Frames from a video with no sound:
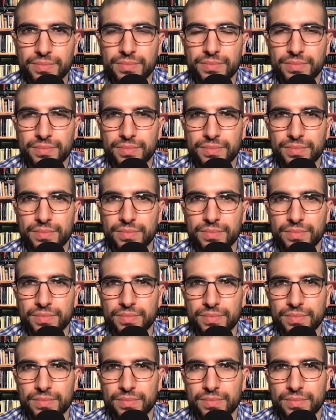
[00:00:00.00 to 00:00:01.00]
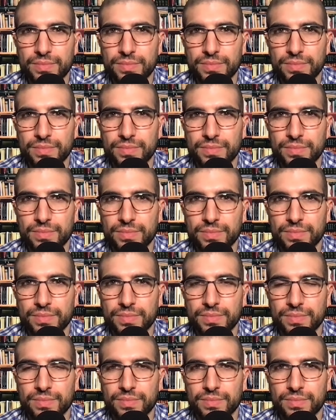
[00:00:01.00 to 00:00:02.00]

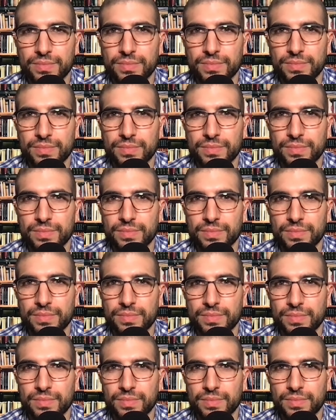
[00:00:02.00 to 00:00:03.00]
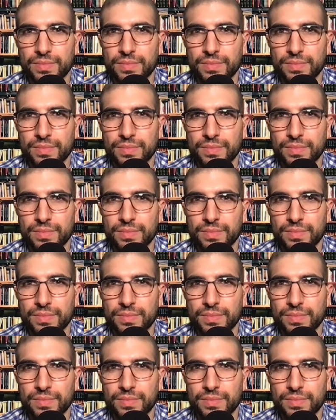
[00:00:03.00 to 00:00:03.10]
(silent)